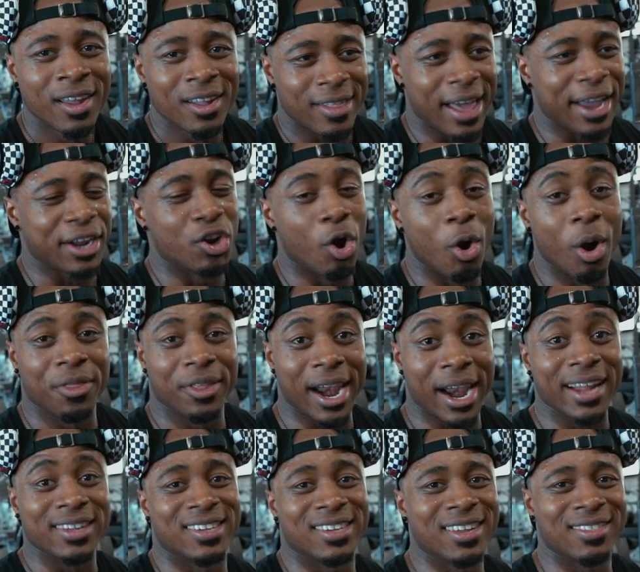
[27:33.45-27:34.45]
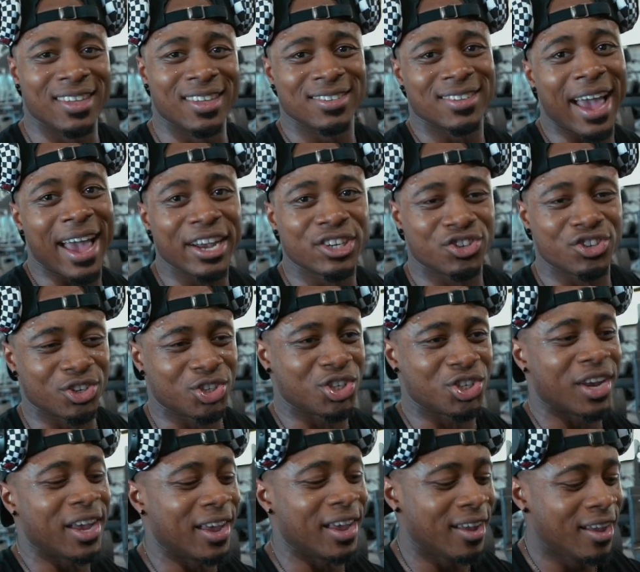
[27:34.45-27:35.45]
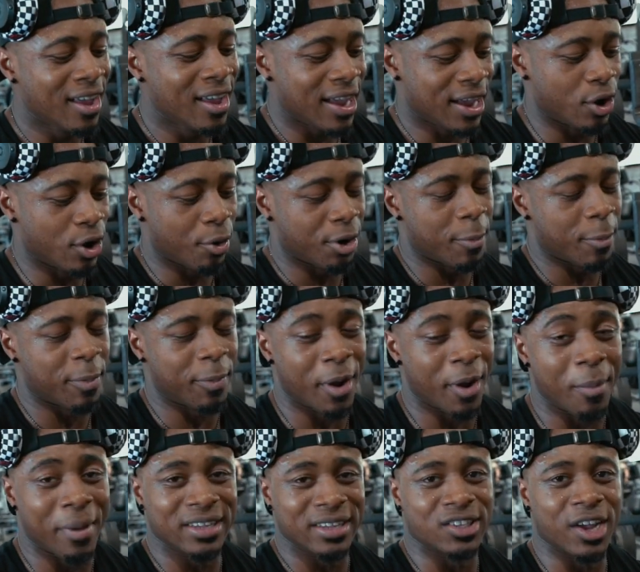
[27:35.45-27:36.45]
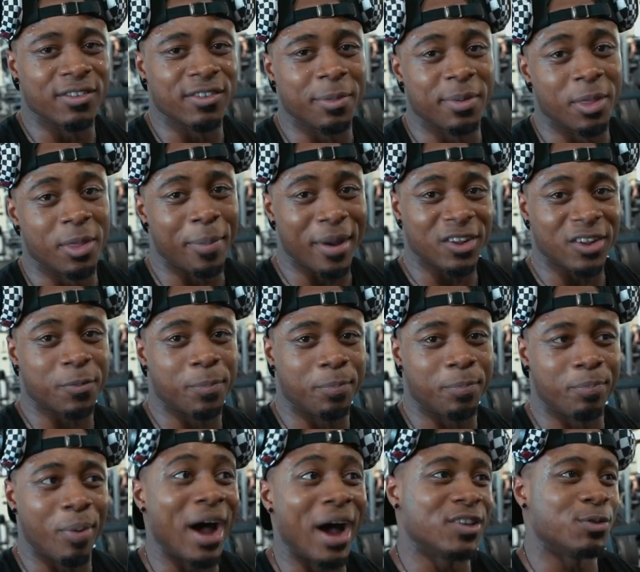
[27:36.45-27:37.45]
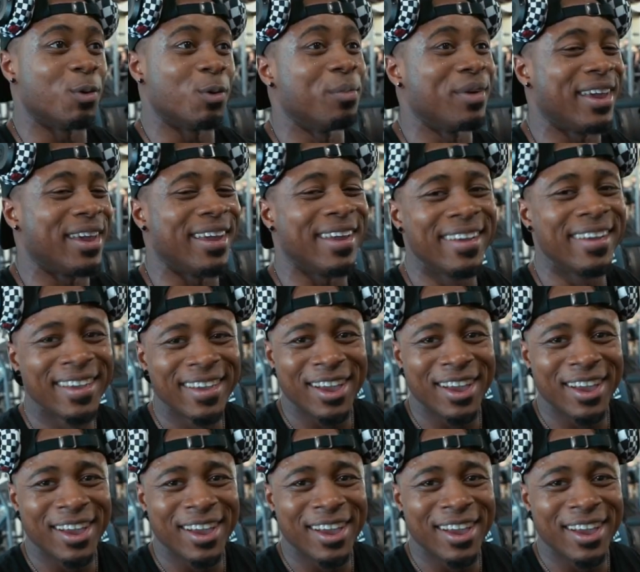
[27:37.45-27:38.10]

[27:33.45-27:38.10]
Like knowing that I did this extra shit in order to prepare myself to be the best possible me